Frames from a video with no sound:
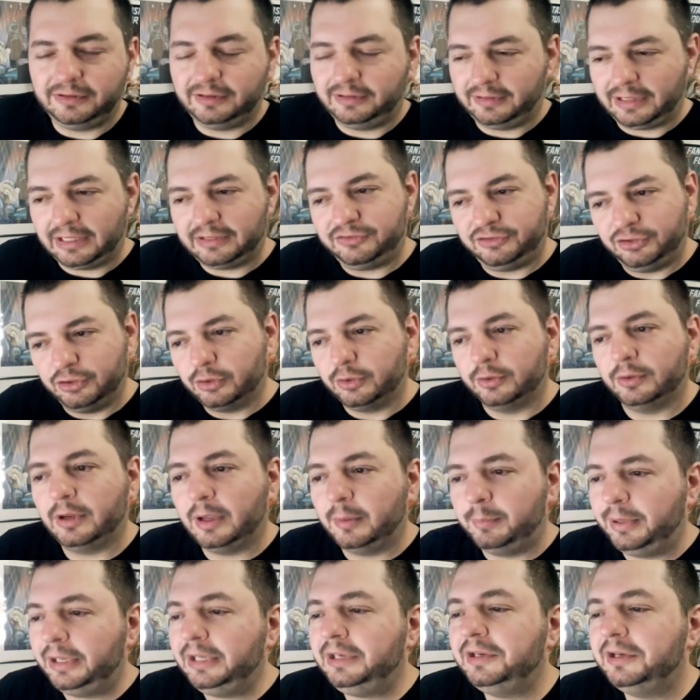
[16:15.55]
That's your
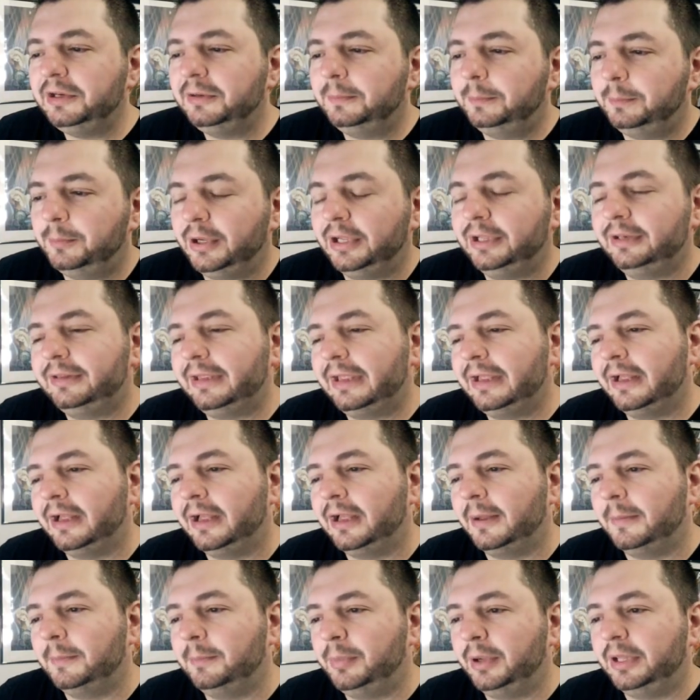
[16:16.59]
opinion. But
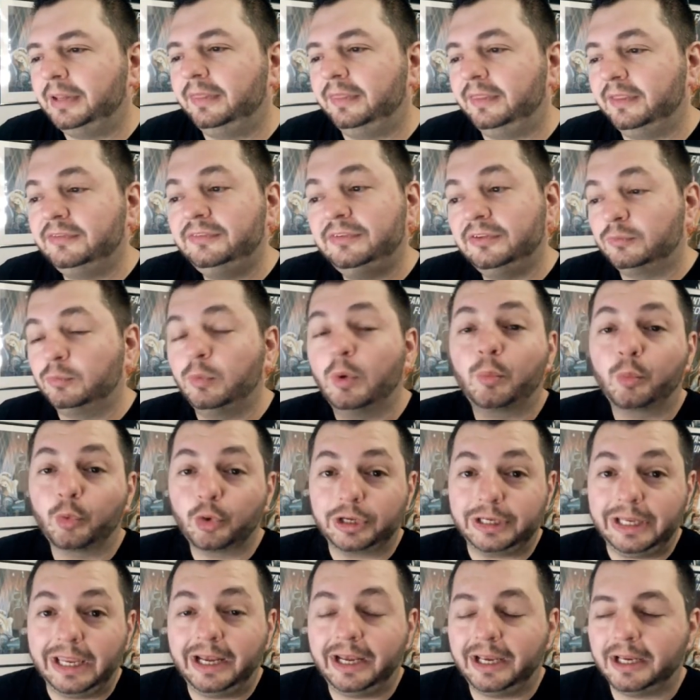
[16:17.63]
this is what we're
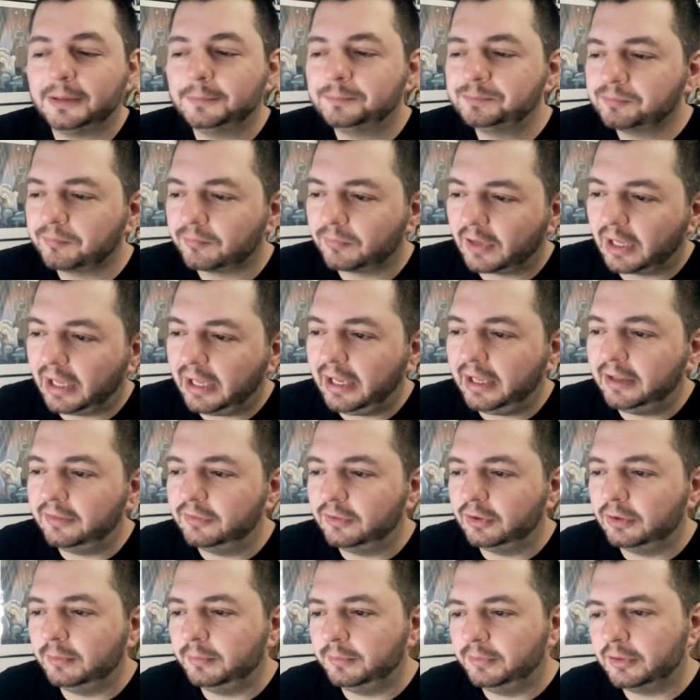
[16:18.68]
getting, and
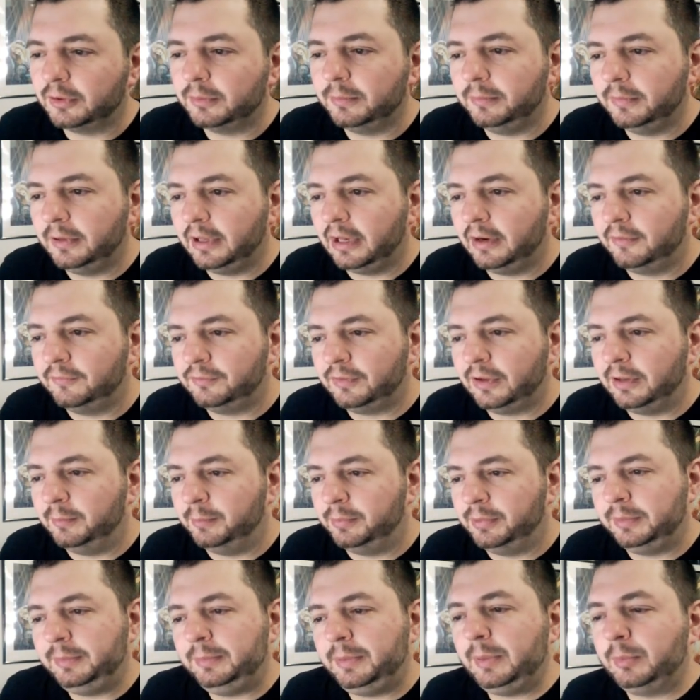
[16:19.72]

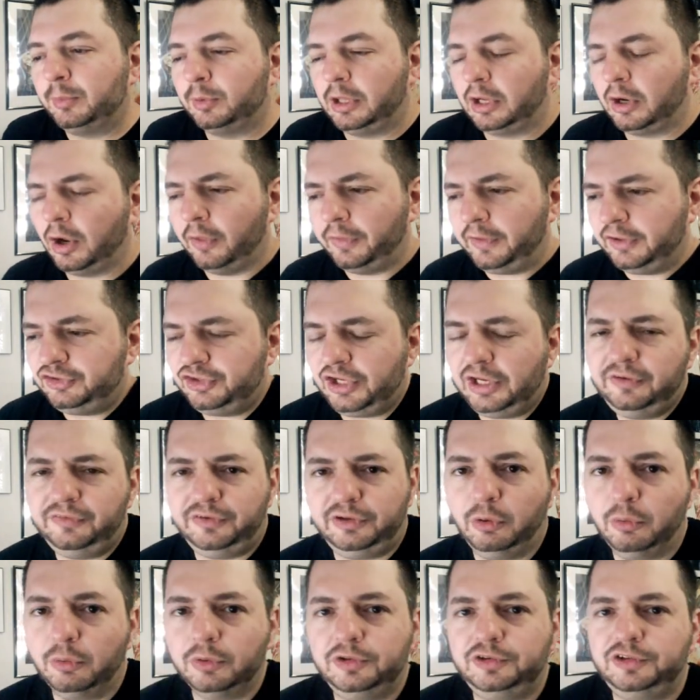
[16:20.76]
and people are like, oh, they changed the
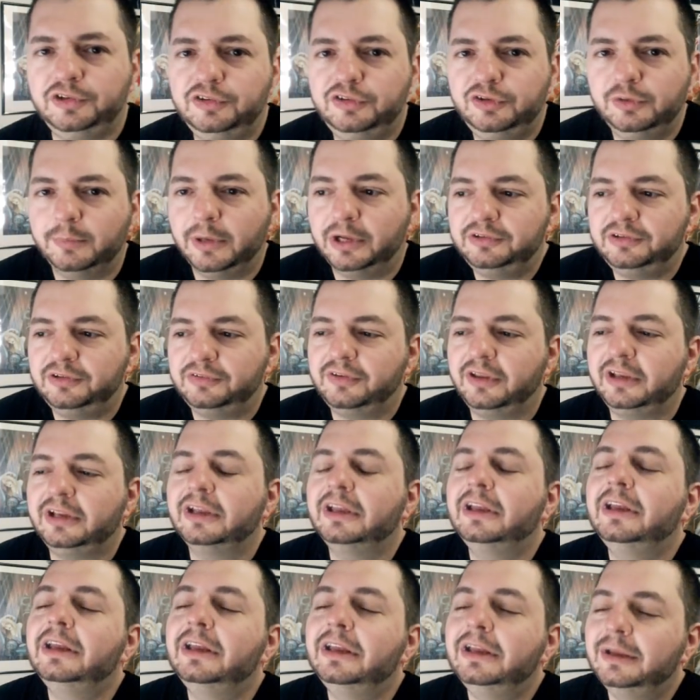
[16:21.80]
origin too much. It's like,
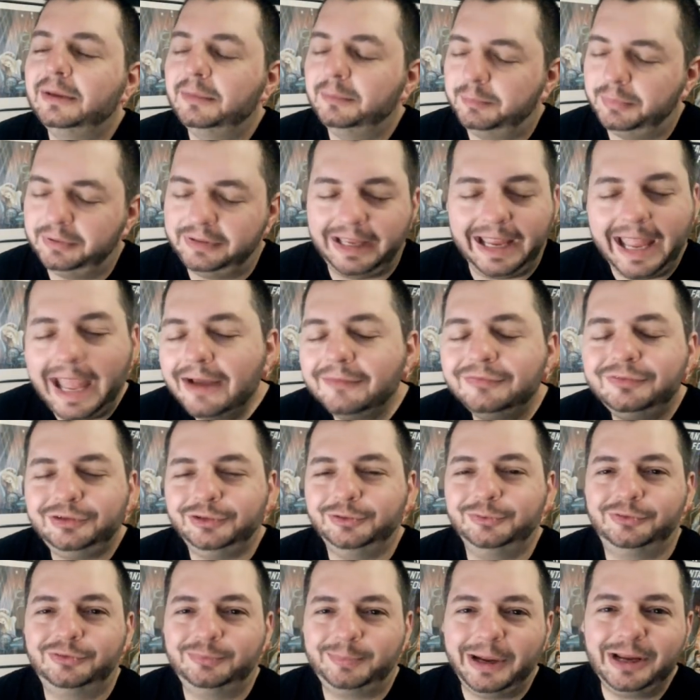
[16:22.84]
but they have
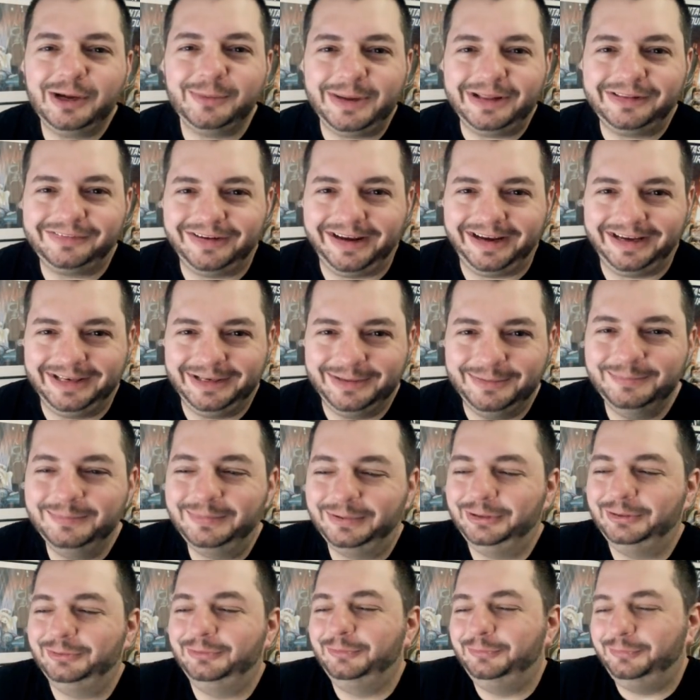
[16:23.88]
to. Spider-Man's not in
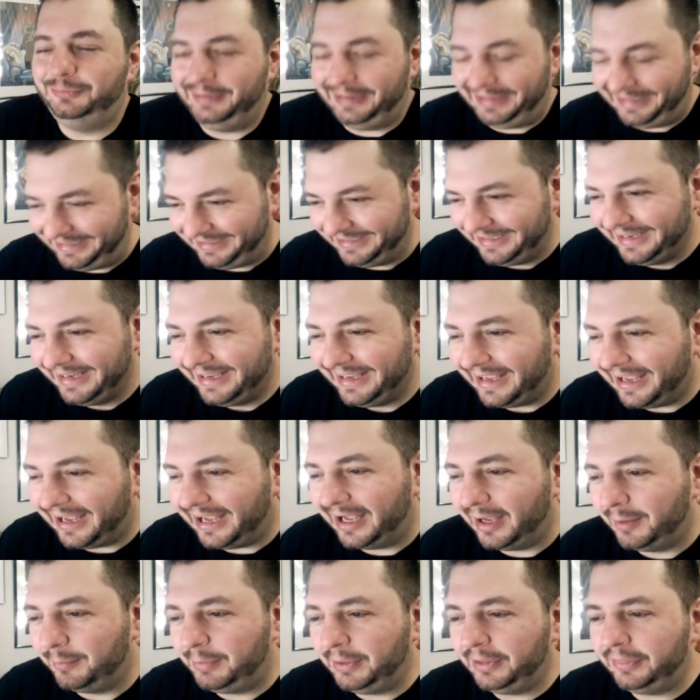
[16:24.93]
the movie,
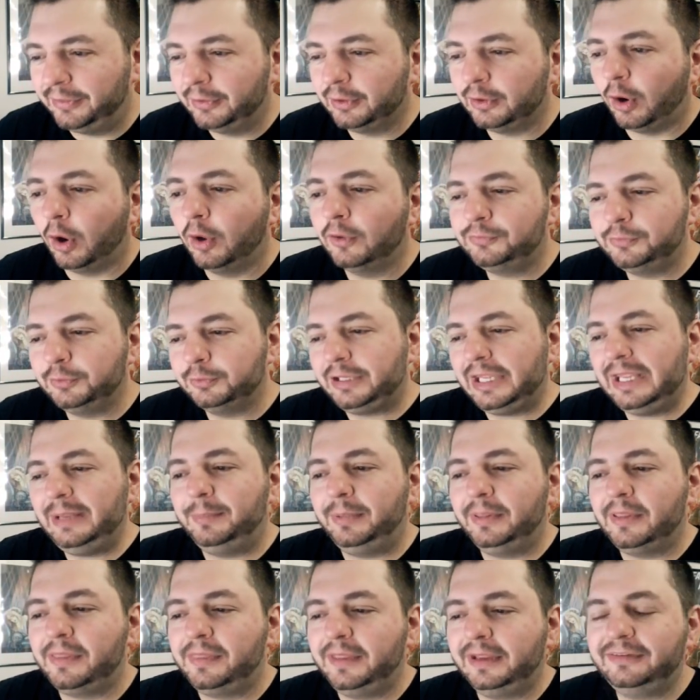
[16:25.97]
but they're also
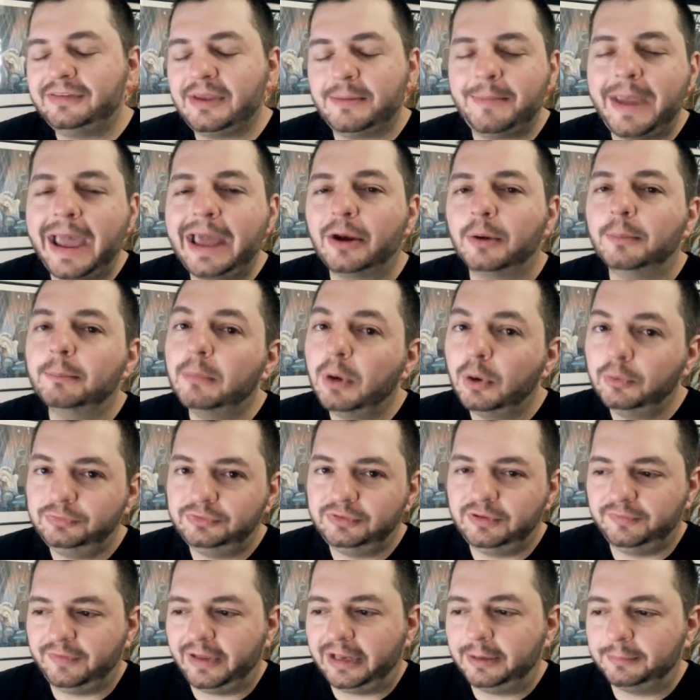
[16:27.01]
keeping the things that matter most
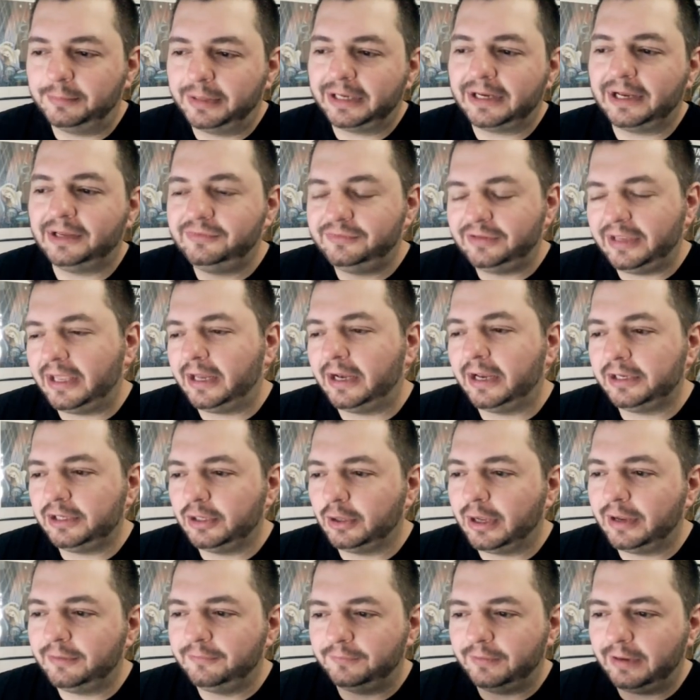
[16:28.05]
to Venom. Like I said, you
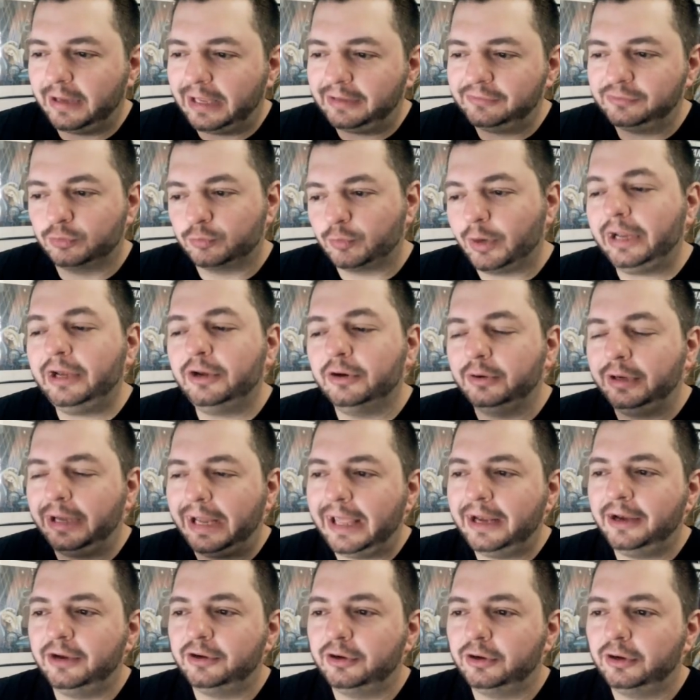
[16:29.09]
know, as a writer and
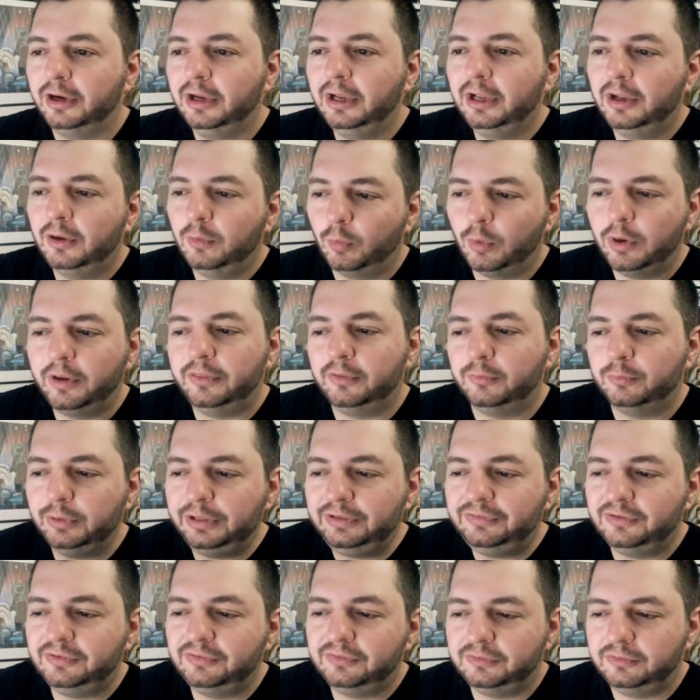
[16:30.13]
editor, one of the
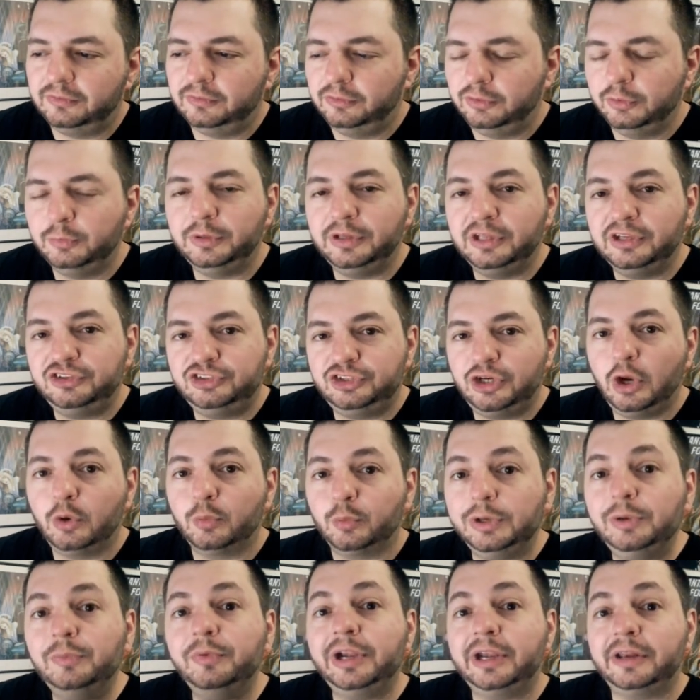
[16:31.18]
reasons doing this show,
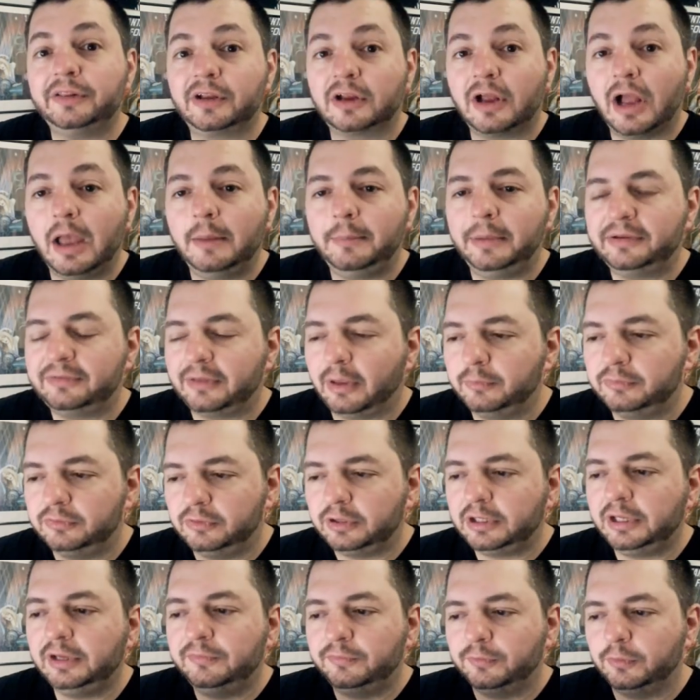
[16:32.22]
rereading the comics, I was
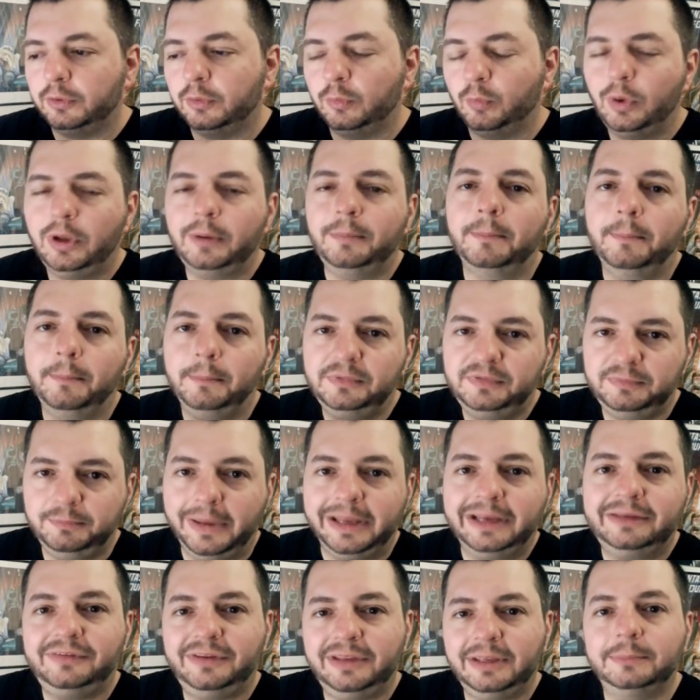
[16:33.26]
looking for what
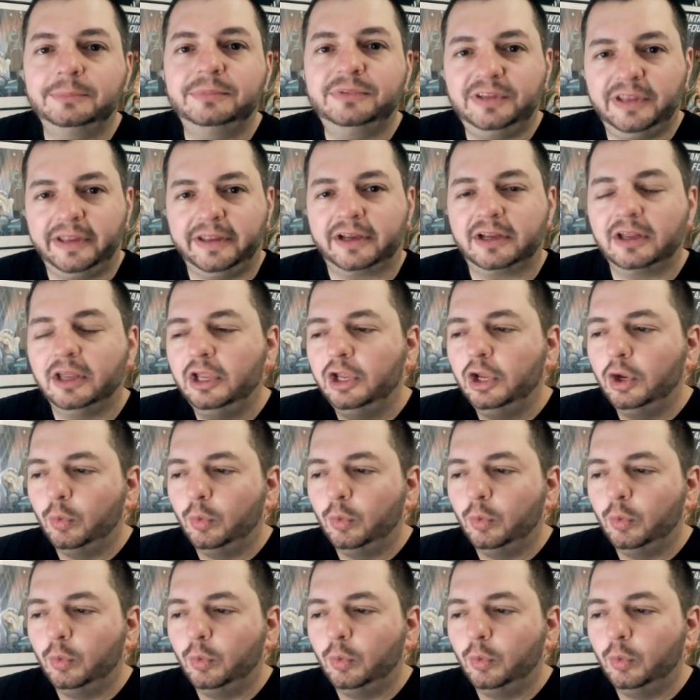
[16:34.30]
makes him tick.